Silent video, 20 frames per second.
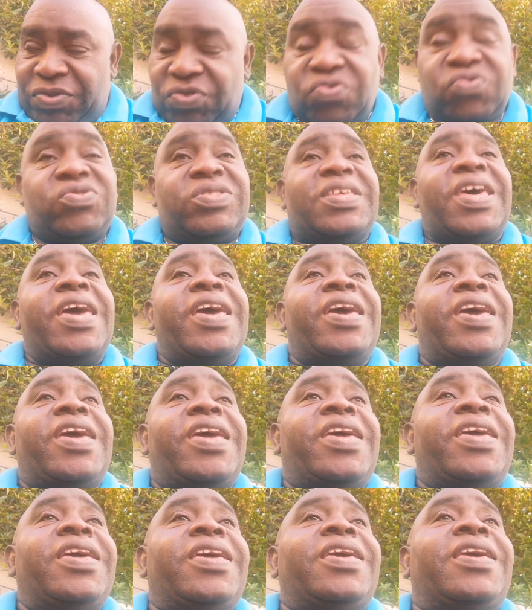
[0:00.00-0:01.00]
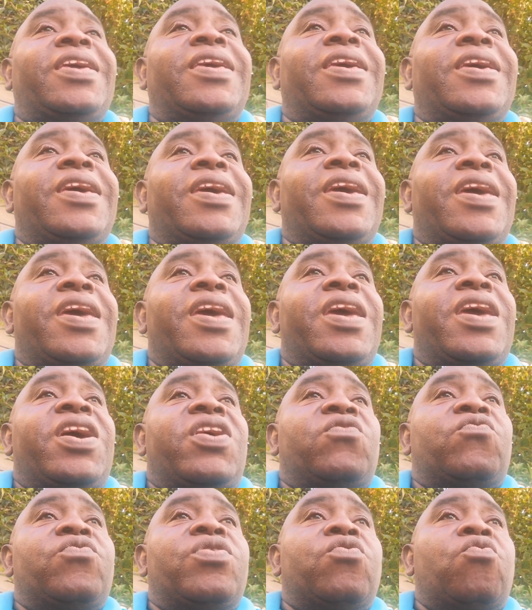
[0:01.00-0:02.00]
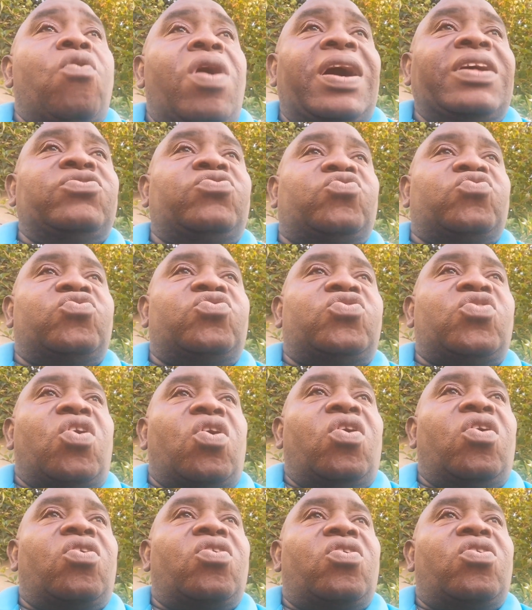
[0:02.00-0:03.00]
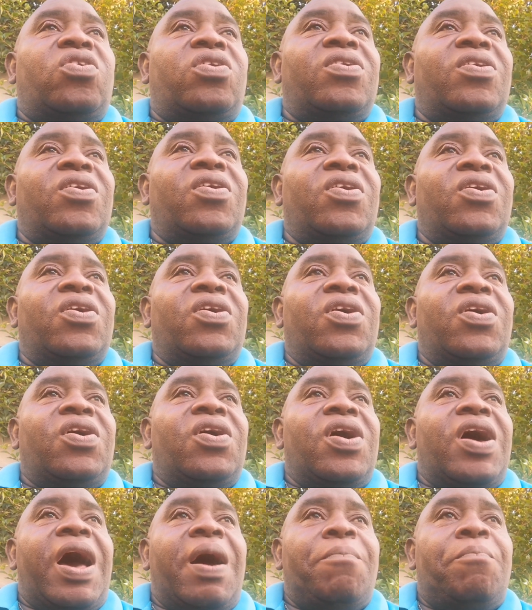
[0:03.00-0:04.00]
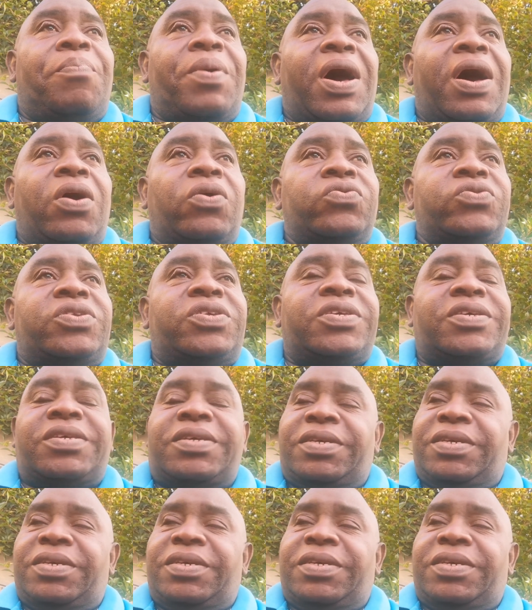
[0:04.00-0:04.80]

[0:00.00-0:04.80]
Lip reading: today we want to talk about